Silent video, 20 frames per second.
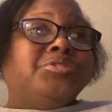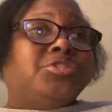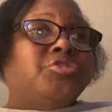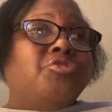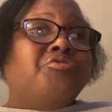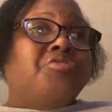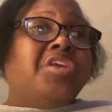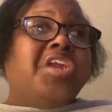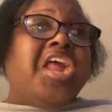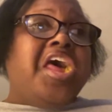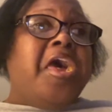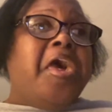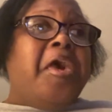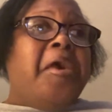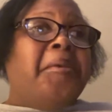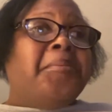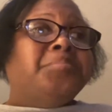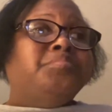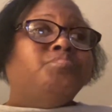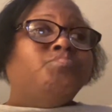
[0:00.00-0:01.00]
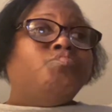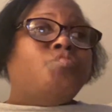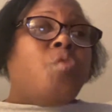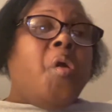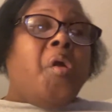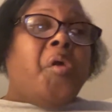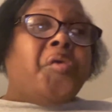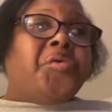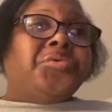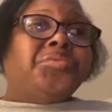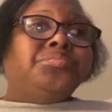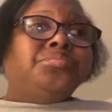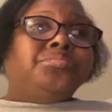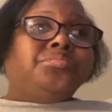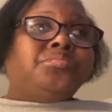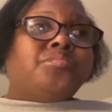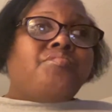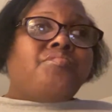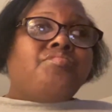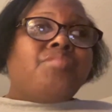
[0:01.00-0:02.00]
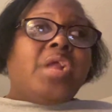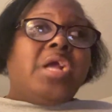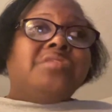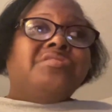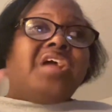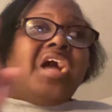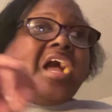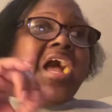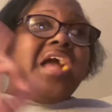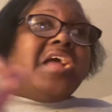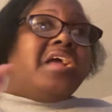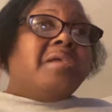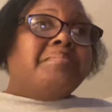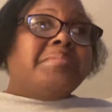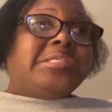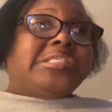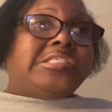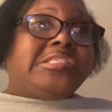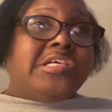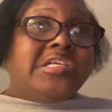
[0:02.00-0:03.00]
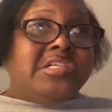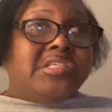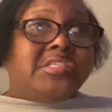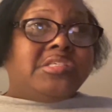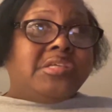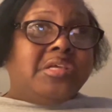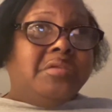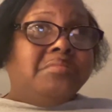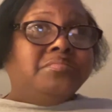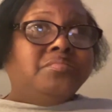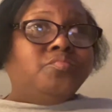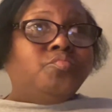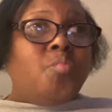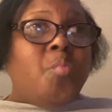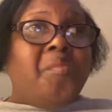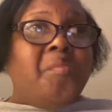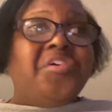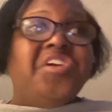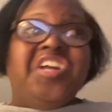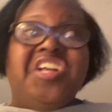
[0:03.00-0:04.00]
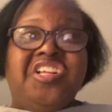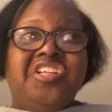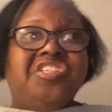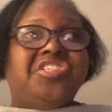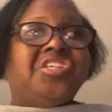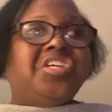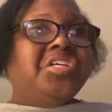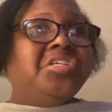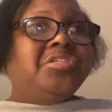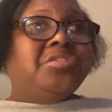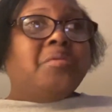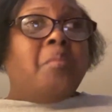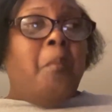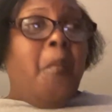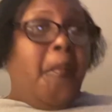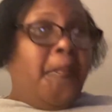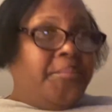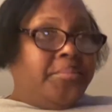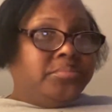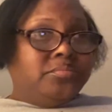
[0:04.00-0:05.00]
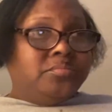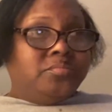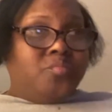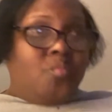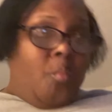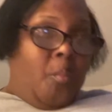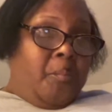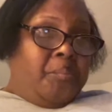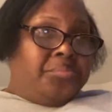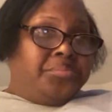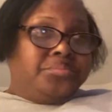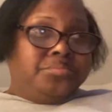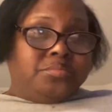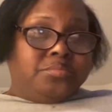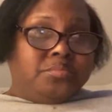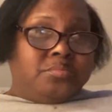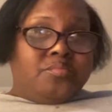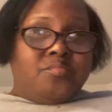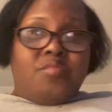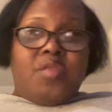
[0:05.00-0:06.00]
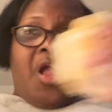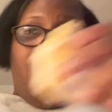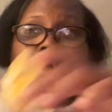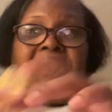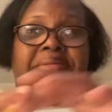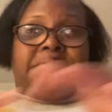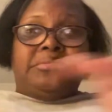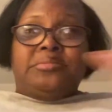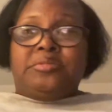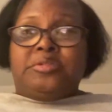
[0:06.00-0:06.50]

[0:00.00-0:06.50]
so glad that I am a citizen in his kingdom. Mm -hmm.